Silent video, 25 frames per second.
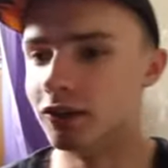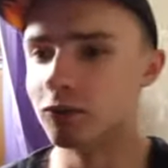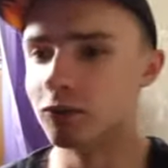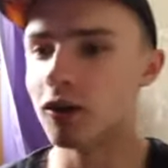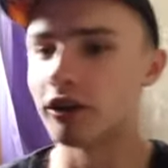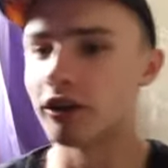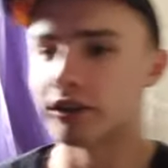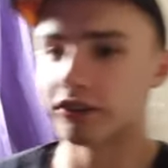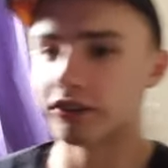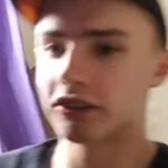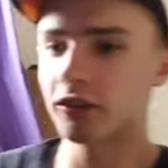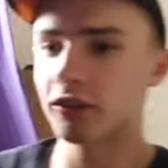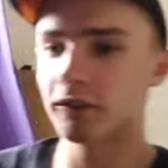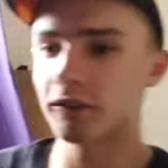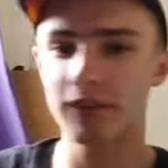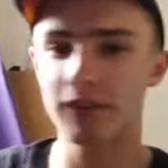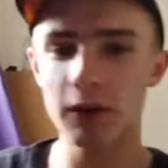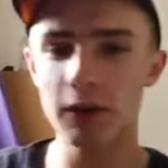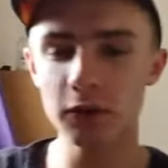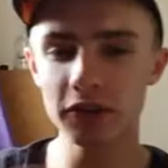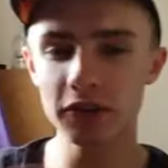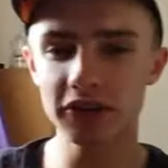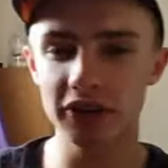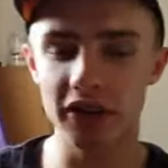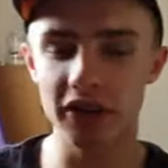Right, so
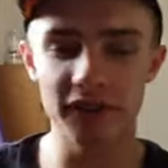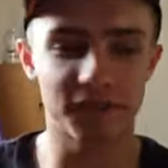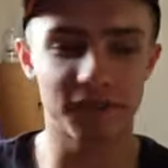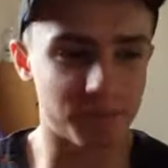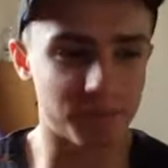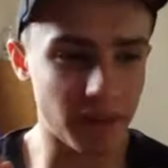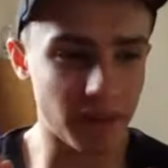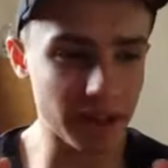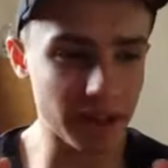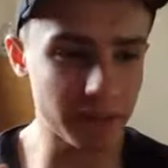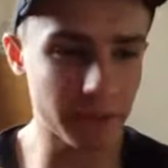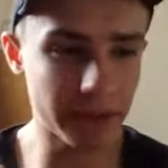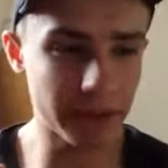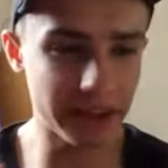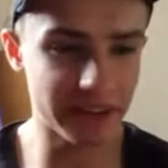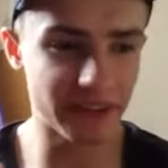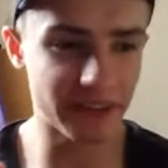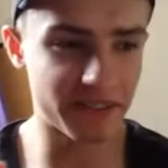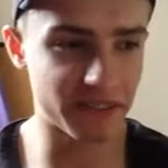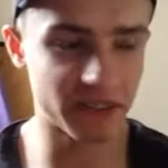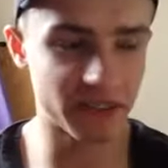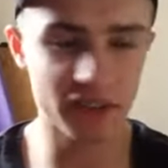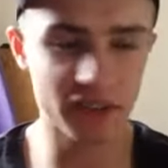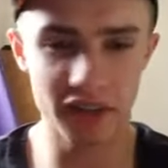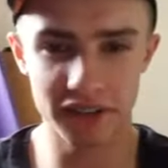there was many, many
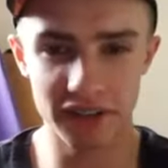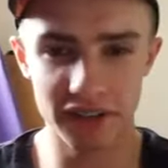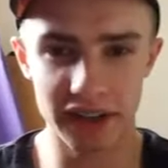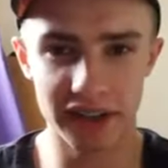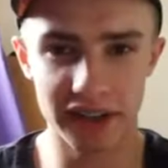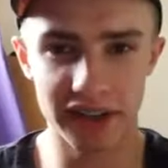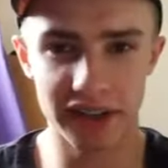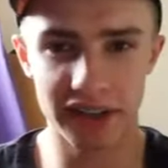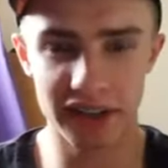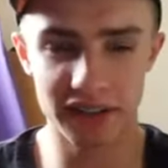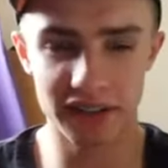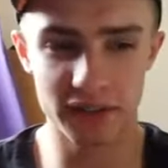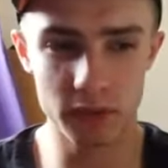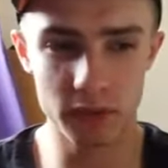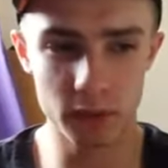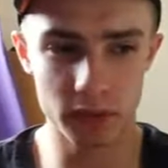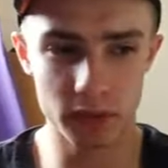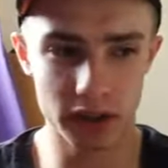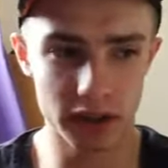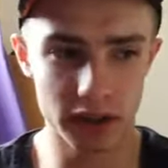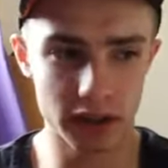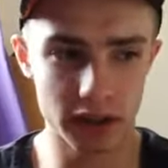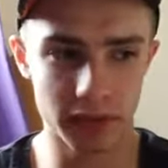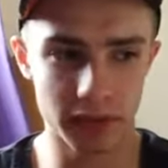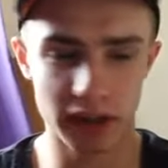different stuff. You know, I
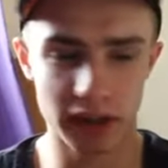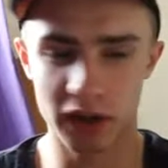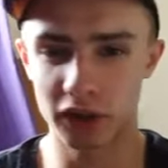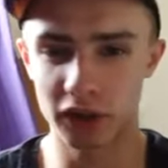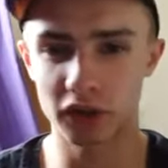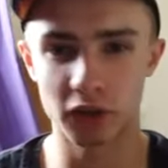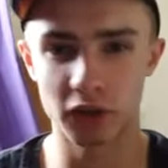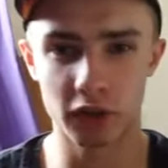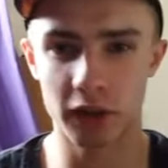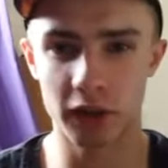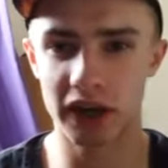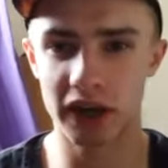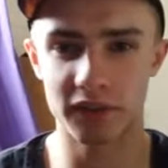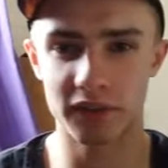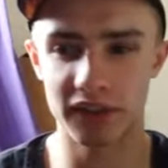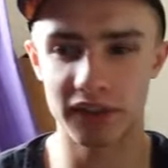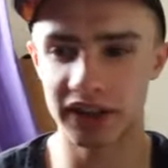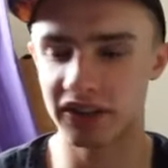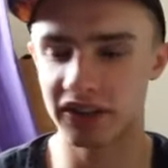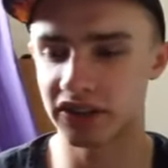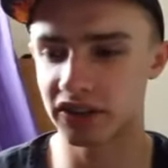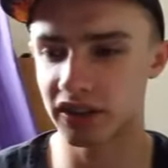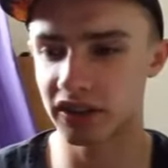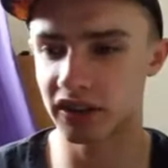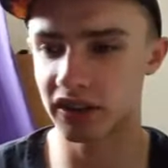don't know
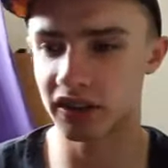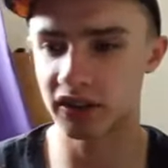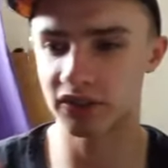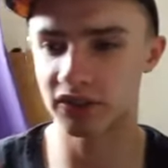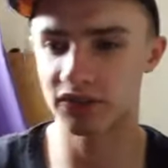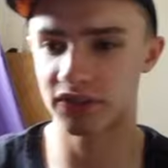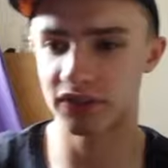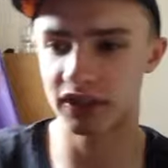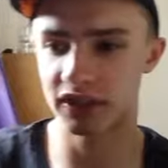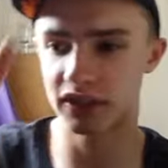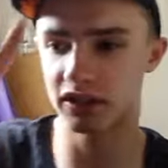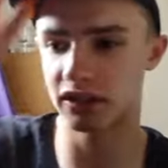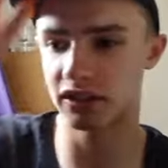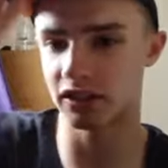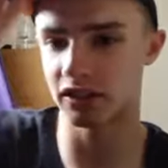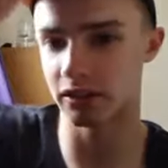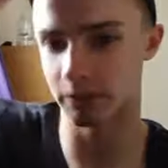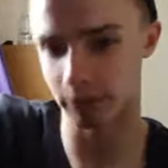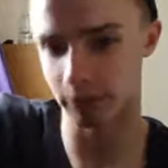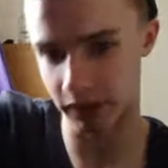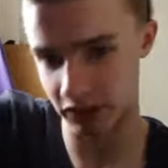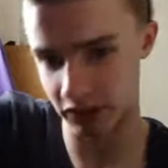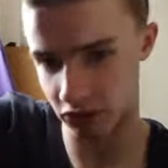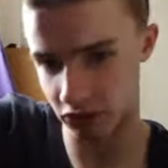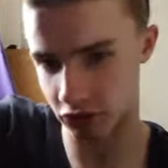these
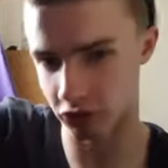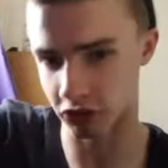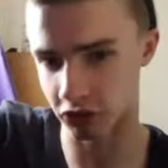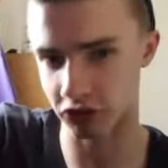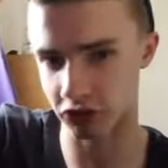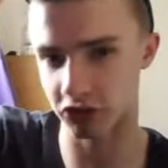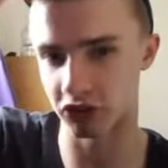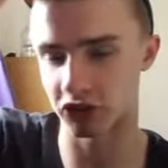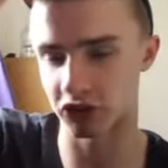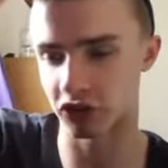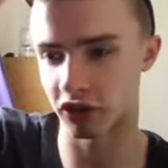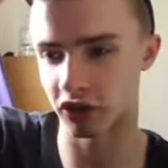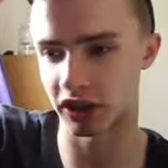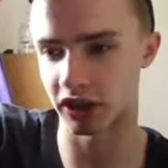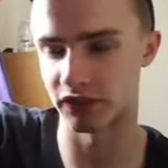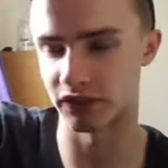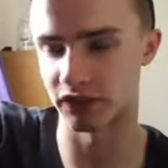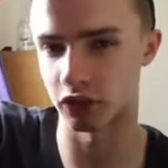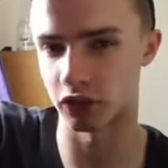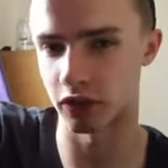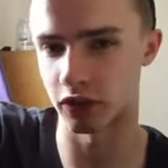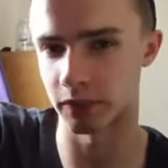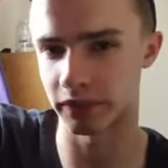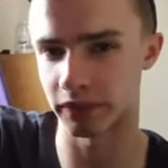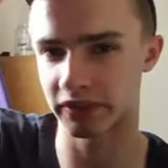structured side,
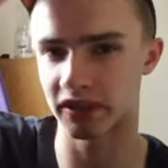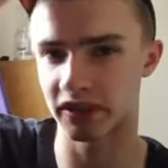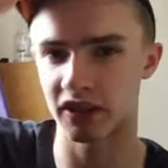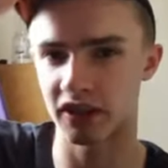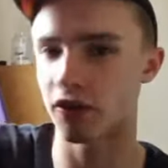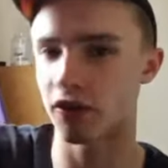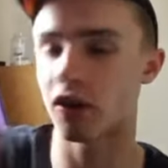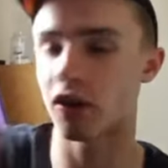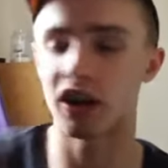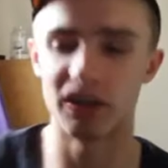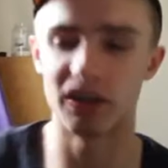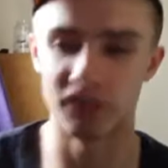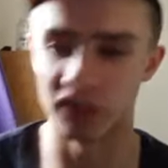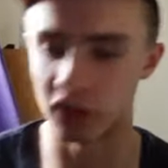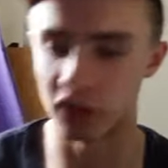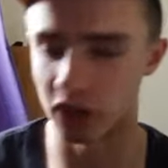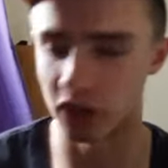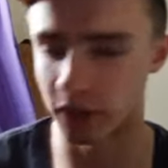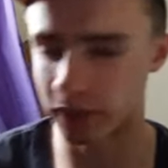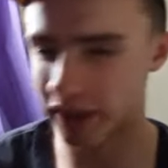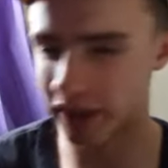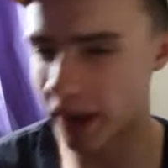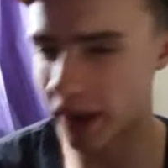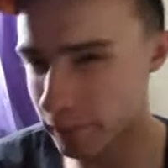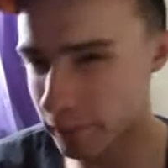so like the
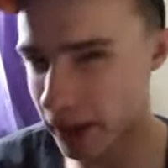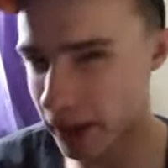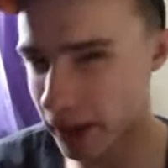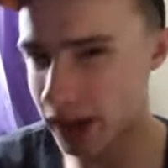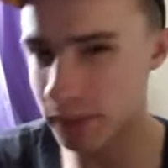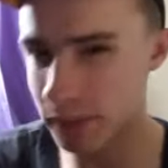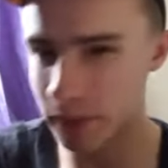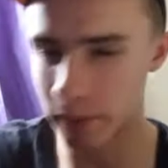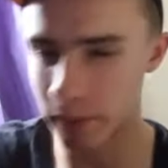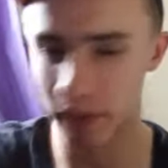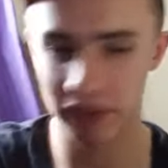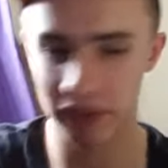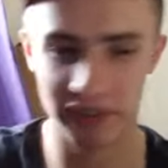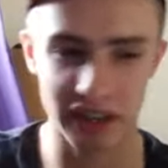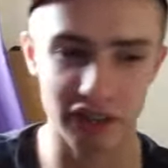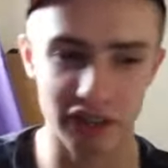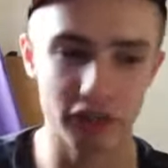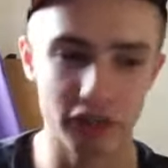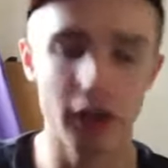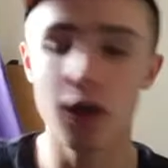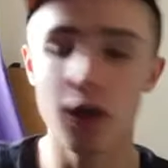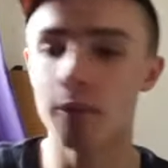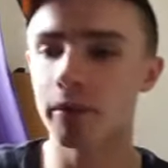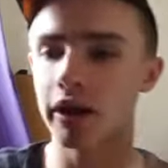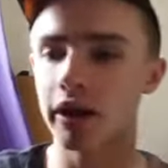paper was that.
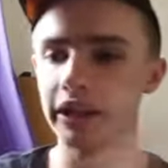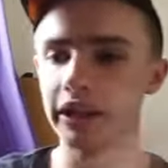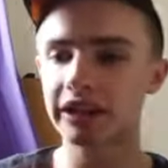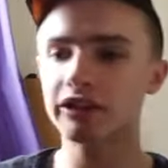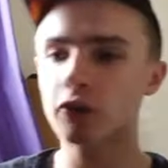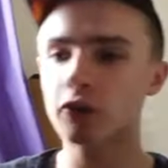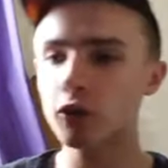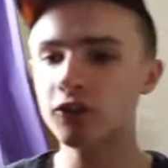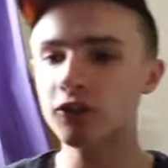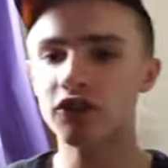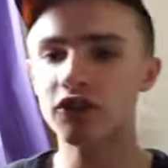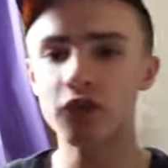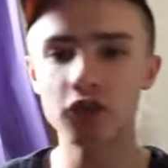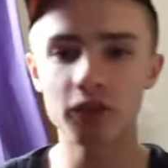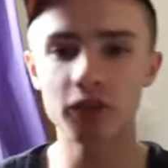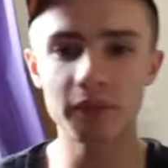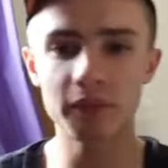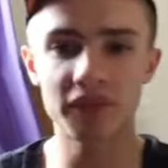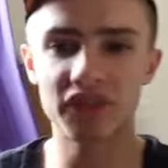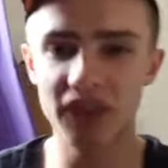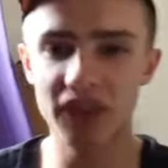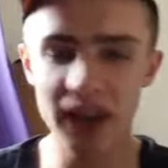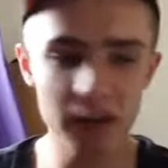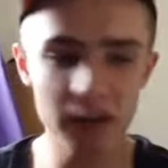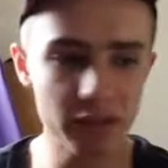I could go through some
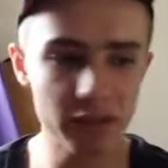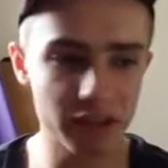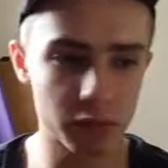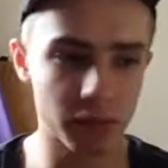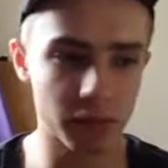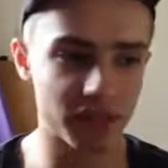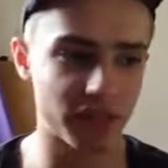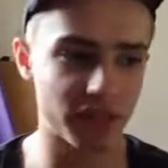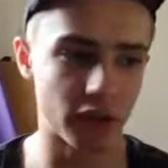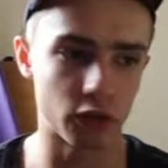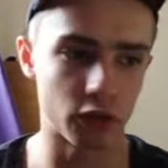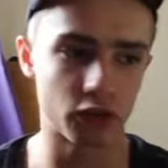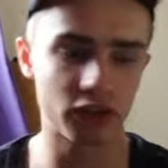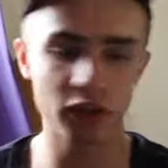theories with you.